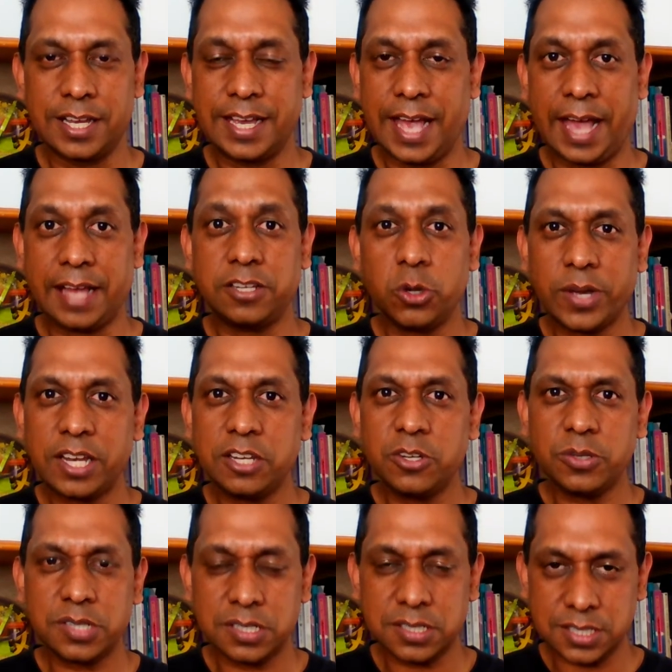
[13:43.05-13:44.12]
And you can
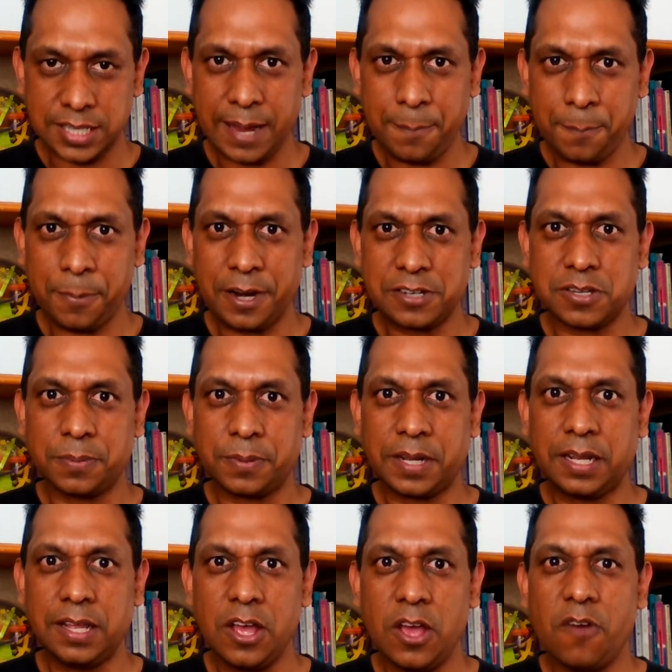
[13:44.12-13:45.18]
use the same
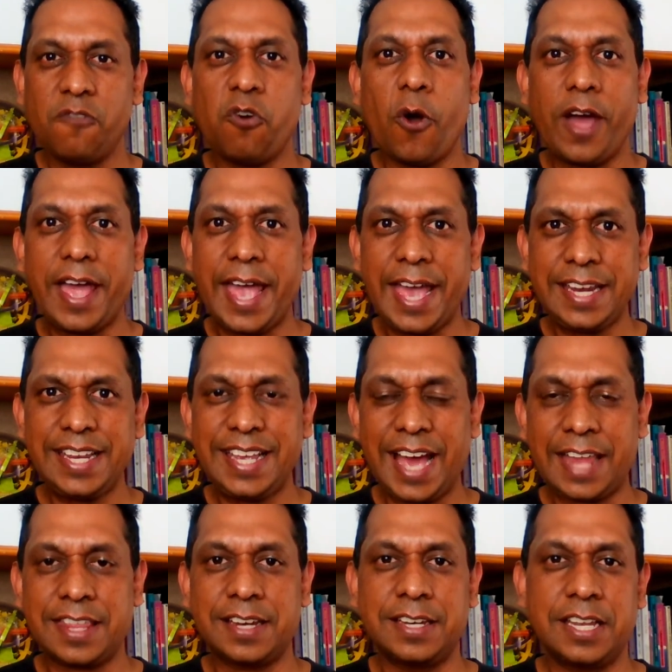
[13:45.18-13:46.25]
principle for any
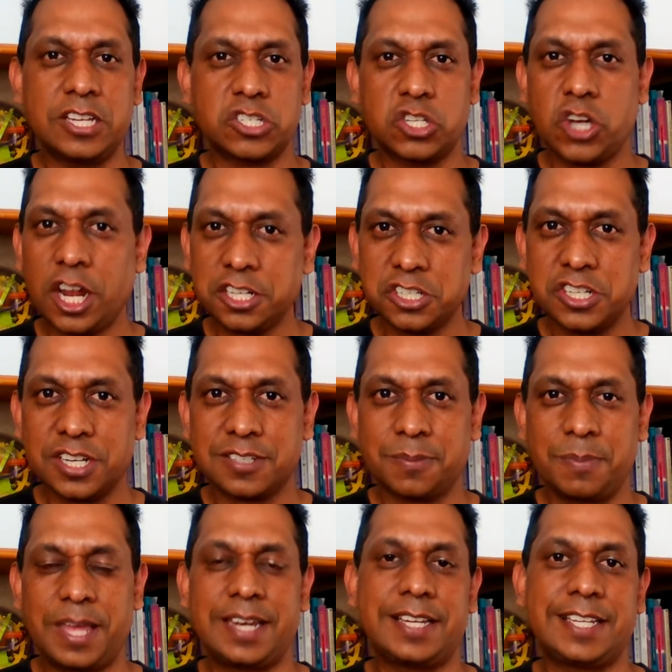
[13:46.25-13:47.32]
other niche, not just
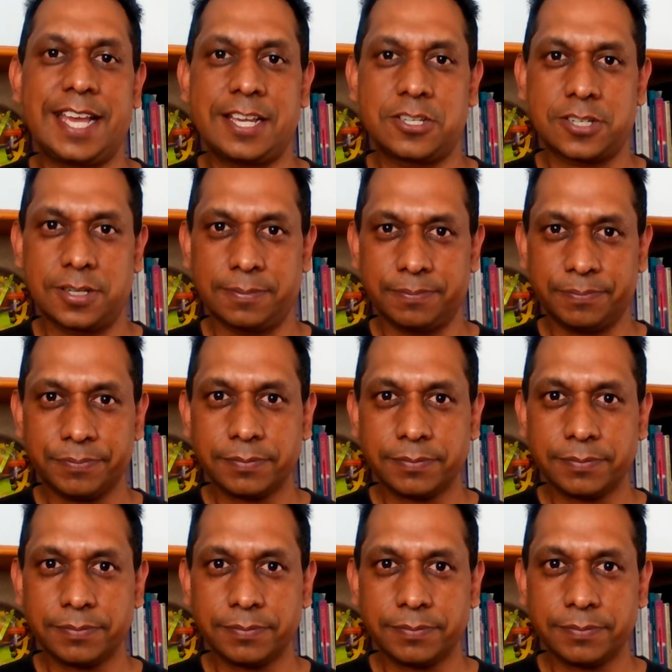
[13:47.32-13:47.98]
meditation.